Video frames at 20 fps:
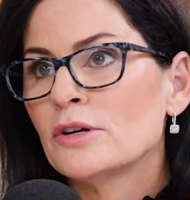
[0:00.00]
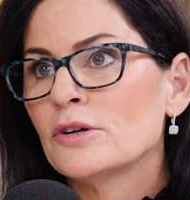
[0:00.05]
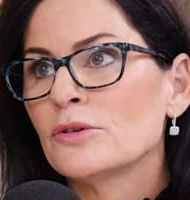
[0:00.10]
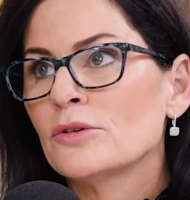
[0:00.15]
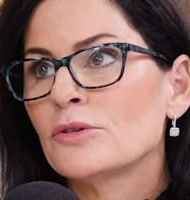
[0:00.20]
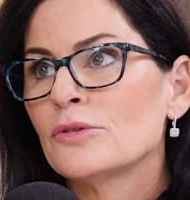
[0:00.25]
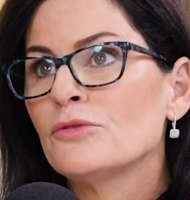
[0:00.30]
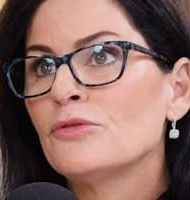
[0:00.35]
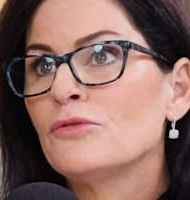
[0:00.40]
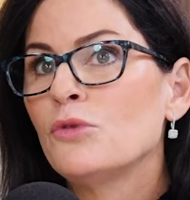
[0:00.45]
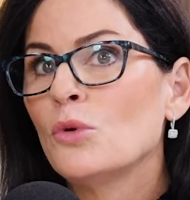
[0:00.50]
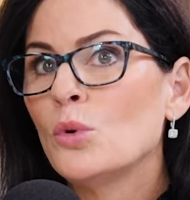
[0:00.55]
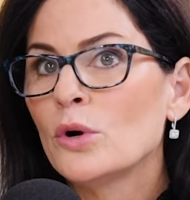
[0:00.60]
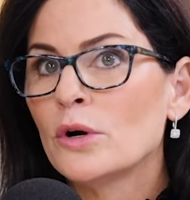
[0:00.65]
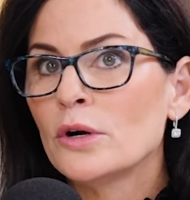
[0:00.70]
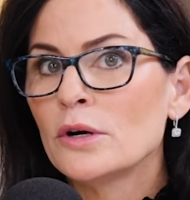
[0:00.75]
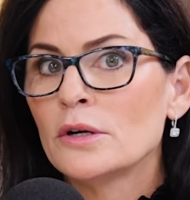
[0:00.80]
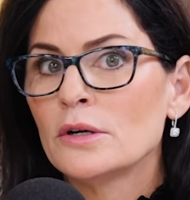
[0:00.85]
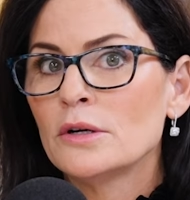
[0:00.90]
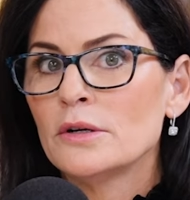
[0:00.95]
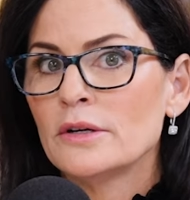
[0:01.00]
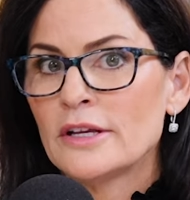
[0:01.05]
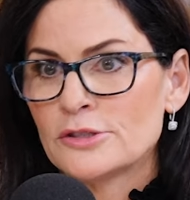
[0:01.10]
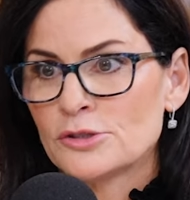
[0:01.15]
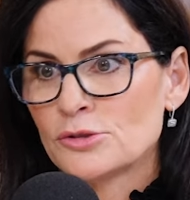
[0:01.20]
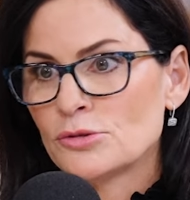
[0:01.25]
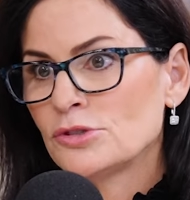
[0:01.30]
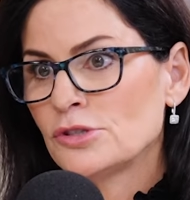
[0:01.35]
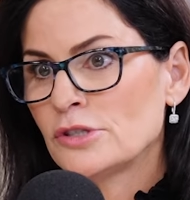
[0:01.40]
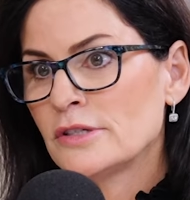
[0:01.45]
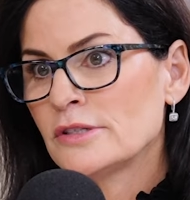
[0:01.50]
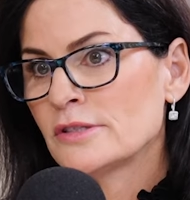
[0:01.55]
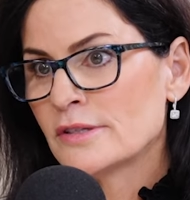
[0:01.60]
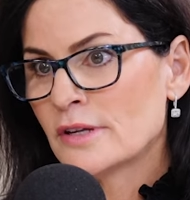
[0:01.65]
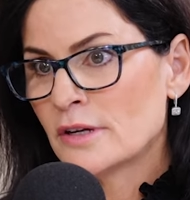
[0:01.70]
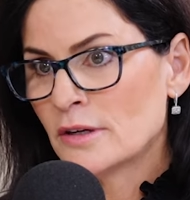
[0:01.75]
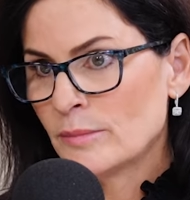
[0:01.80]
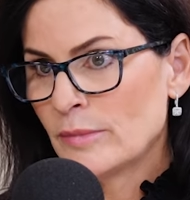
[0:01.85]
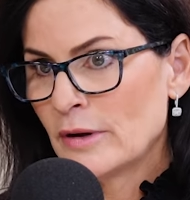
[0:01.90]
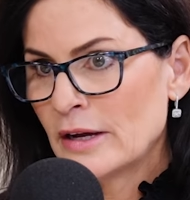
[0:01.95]
there are four
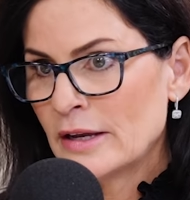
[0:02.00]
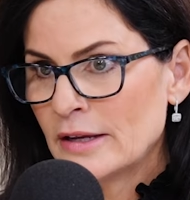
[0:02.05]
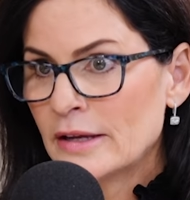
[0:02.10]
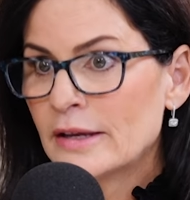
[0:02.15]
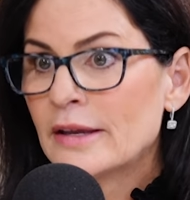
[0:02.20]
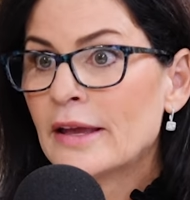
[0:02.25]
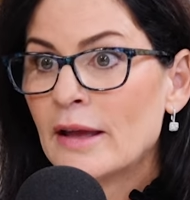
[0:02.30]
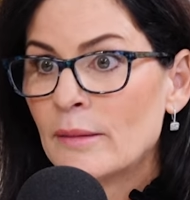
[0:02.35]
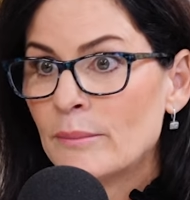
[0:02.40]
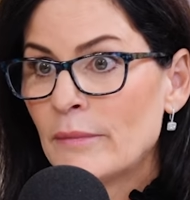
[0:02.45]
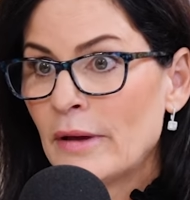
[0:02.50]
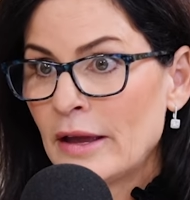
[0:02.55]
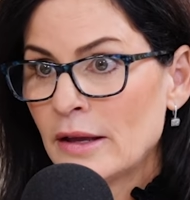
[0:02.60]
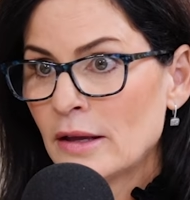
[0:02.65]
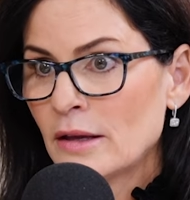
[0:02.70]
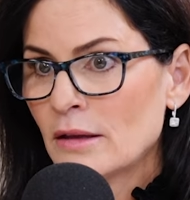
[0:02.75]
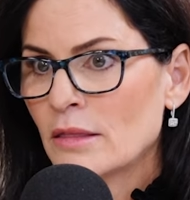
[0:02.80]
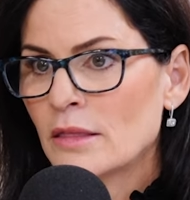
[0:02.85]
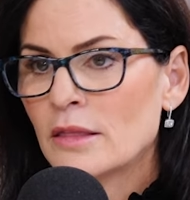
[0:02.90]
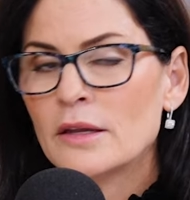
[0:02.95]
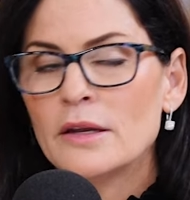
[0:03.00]
estrogens that our body can make.